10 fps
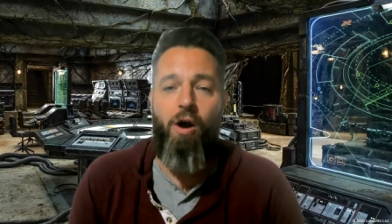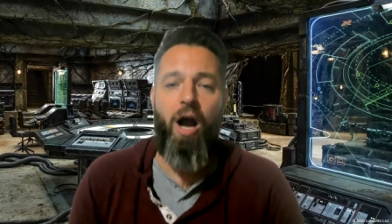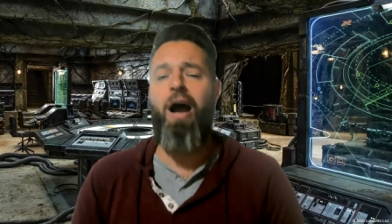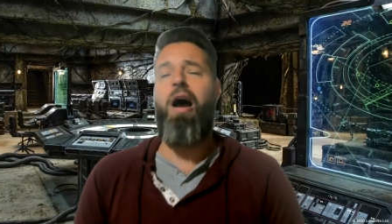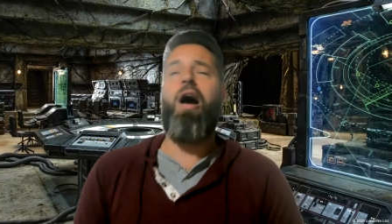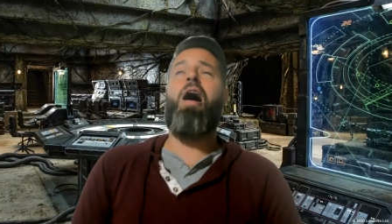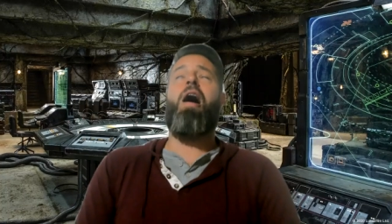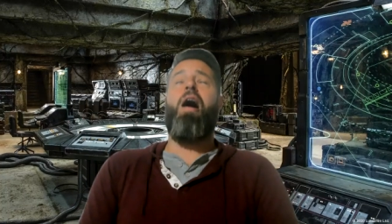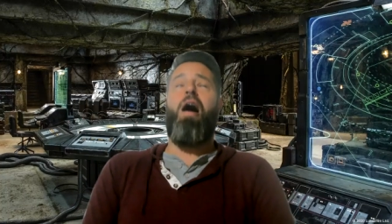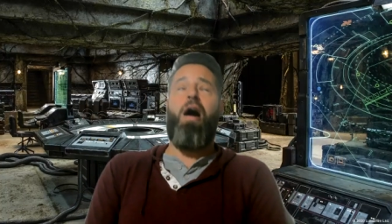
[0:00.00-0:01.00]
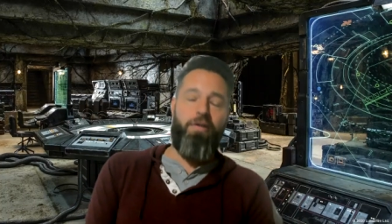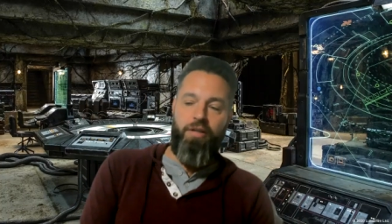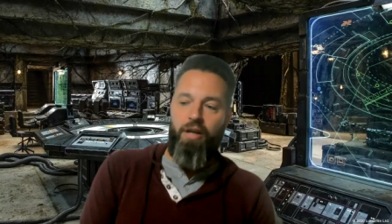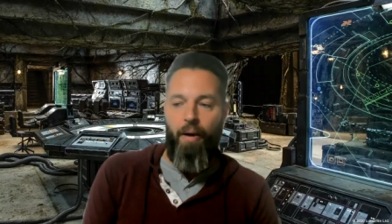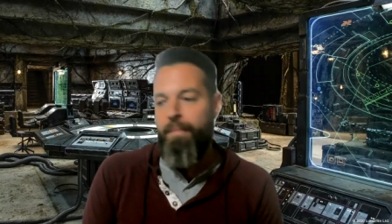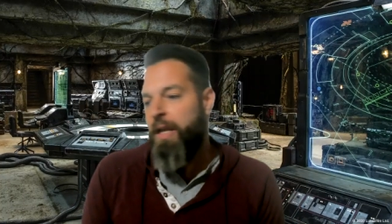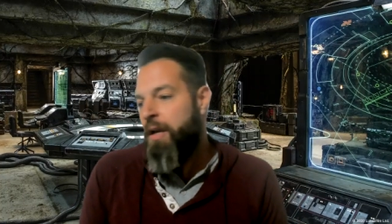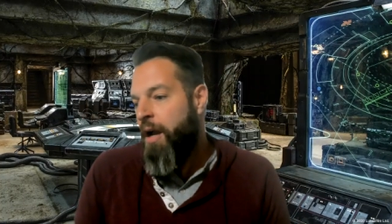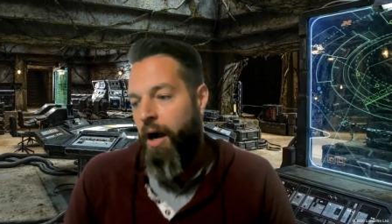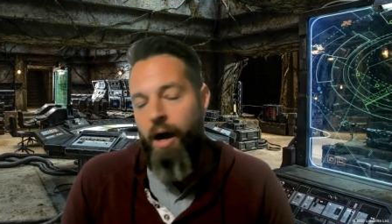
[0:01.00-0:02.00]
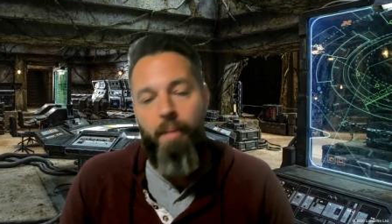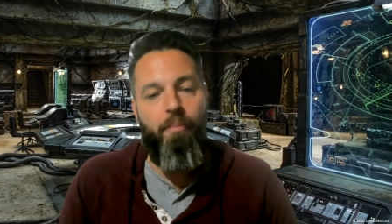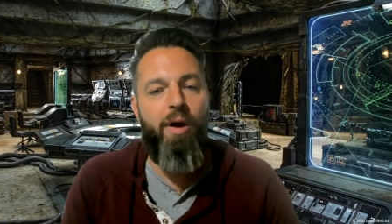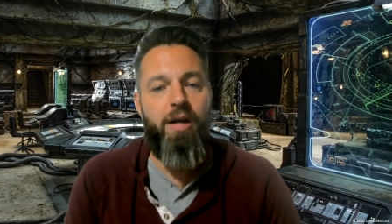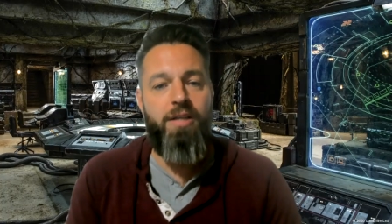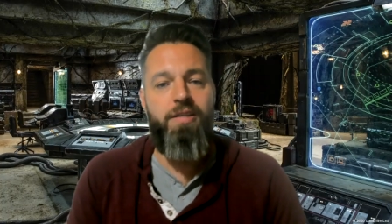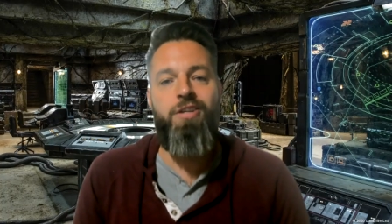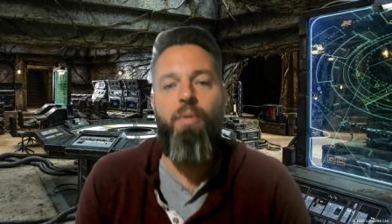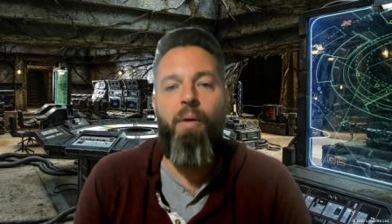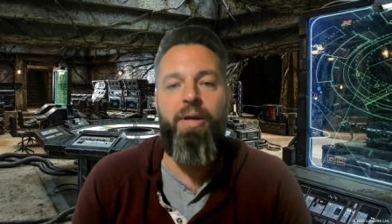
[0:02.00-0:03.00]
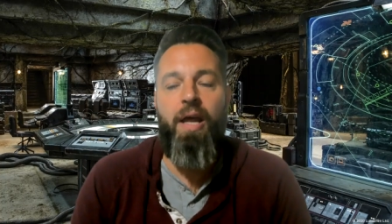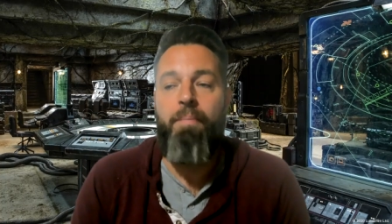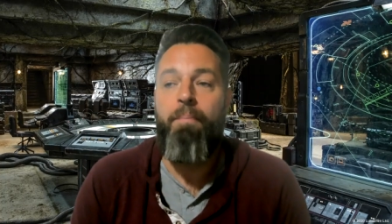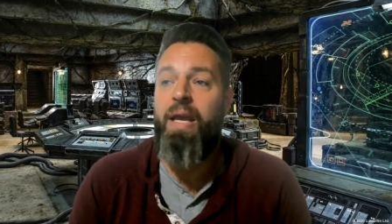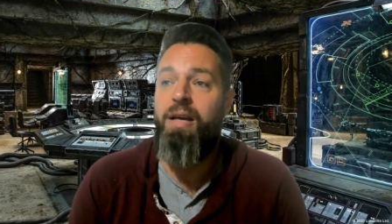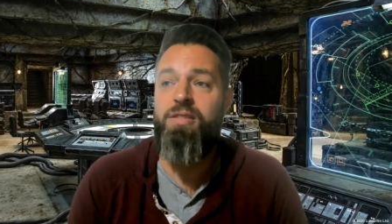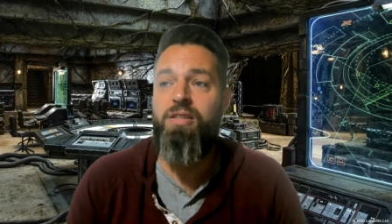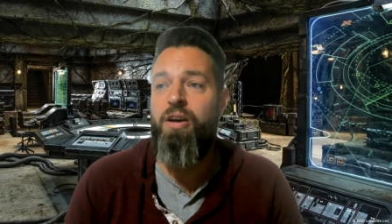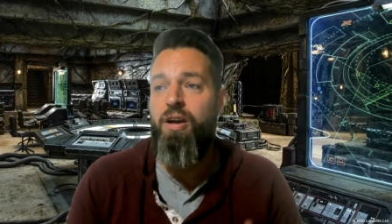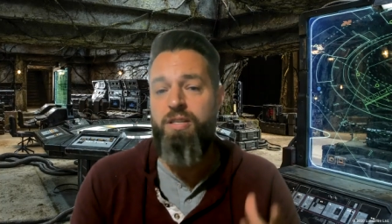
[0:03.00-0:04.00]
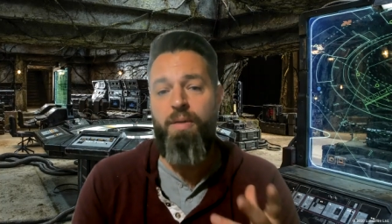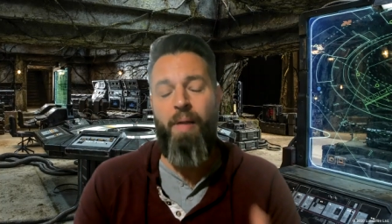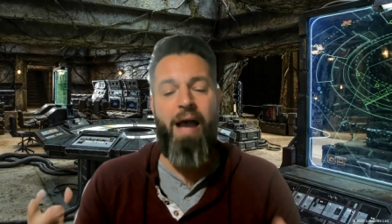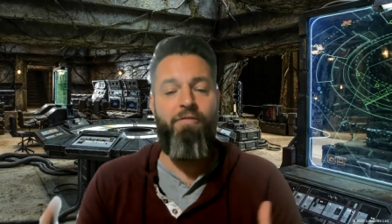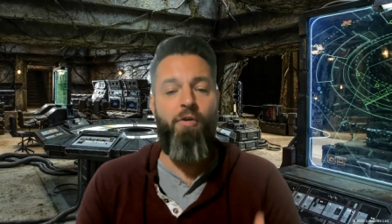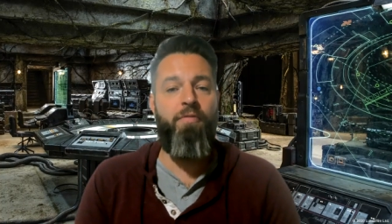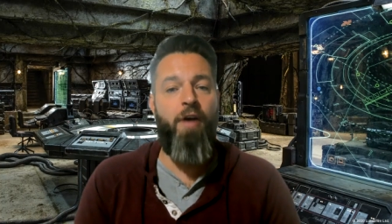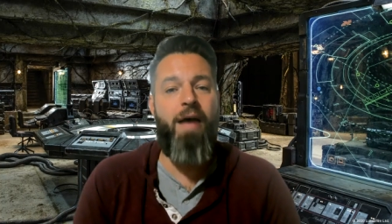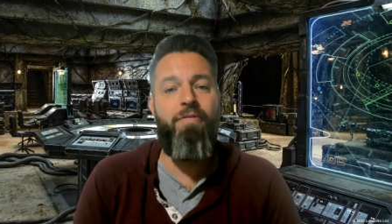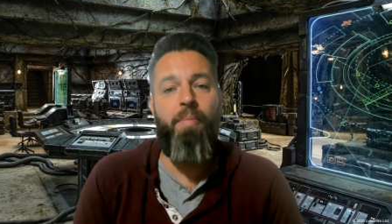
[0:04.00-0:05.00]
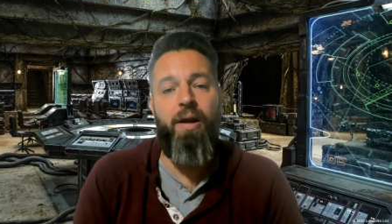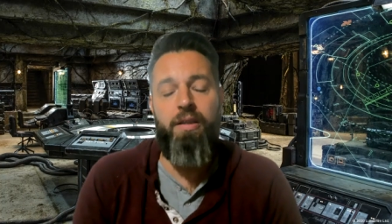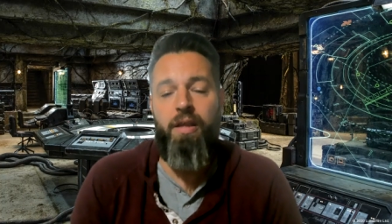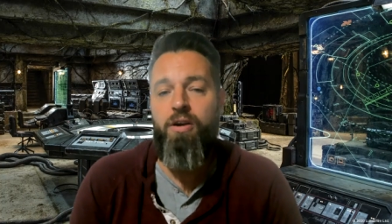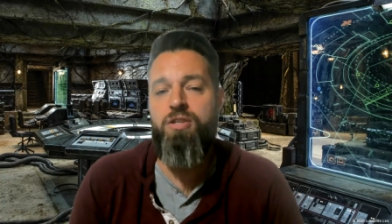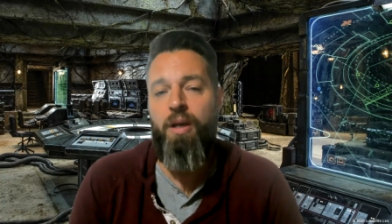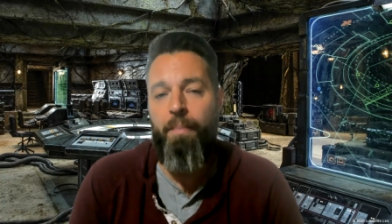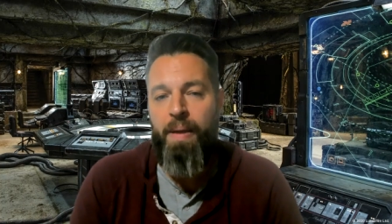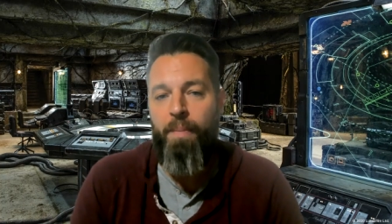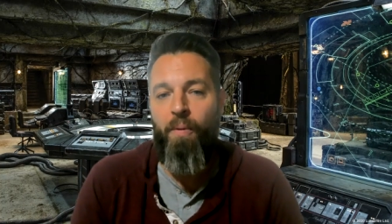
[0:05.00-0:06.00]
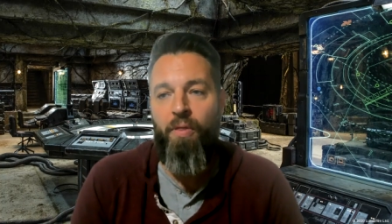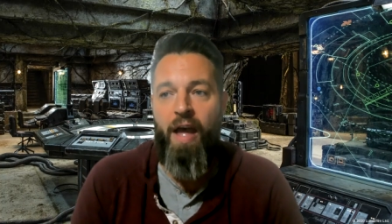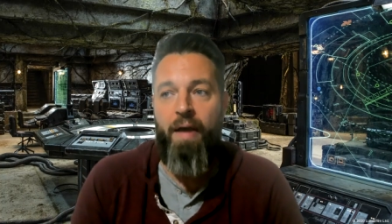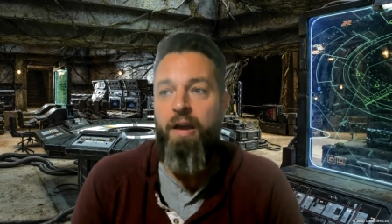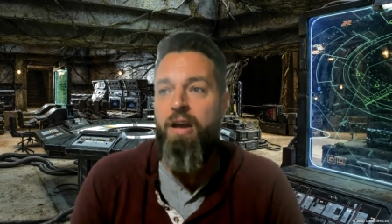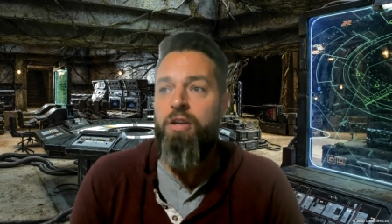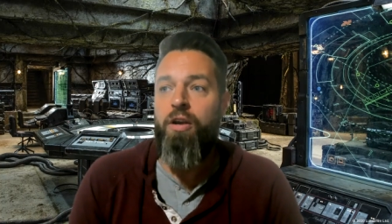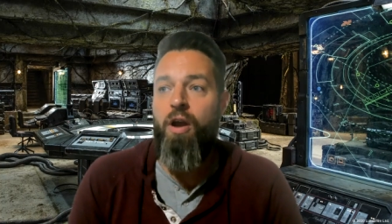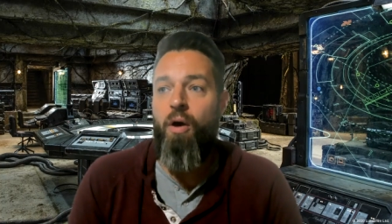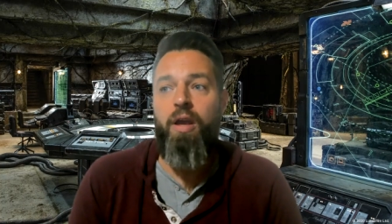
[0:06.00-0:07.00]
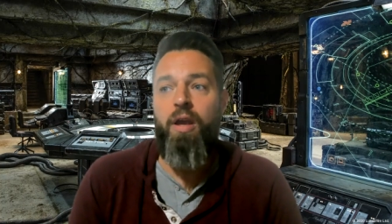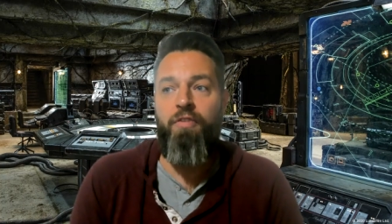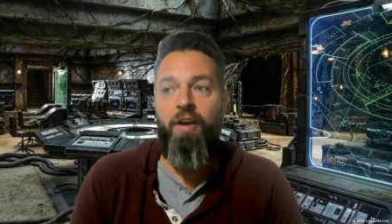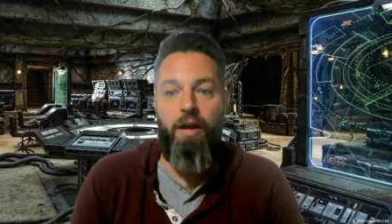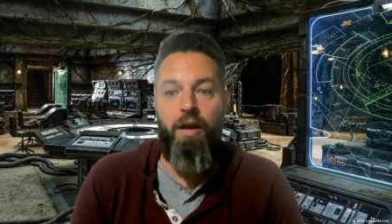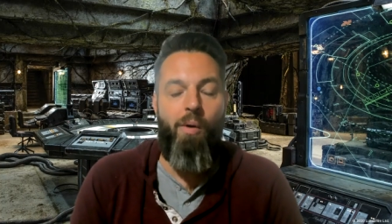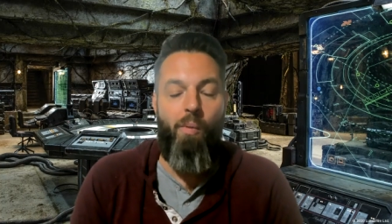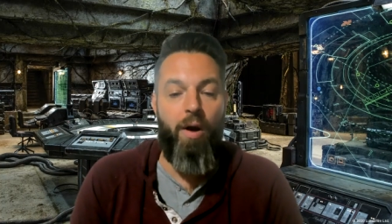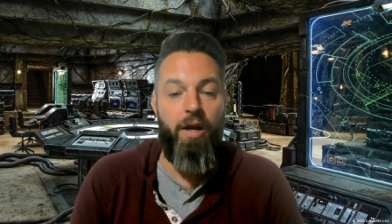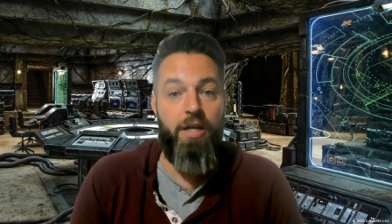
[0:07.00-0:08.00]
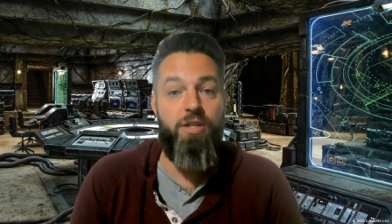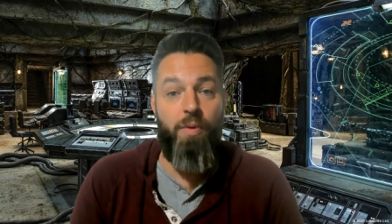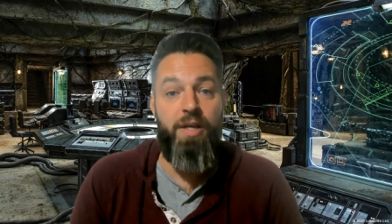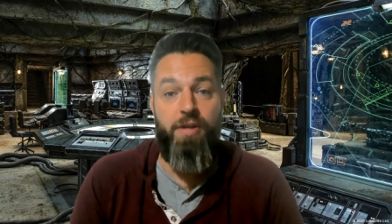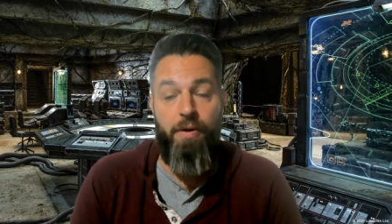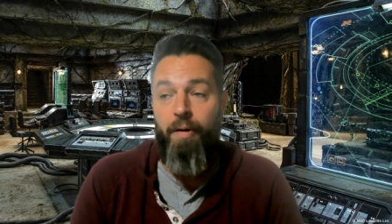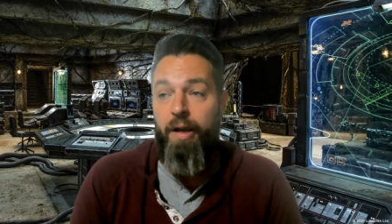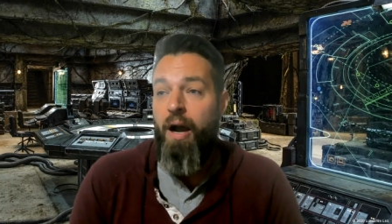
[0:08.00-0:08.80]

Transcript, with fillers: Ha ha ha. No, um, we're going to teach you what we did because there is a platform for everybody. There are some people that, you know, can figure out what it is we do.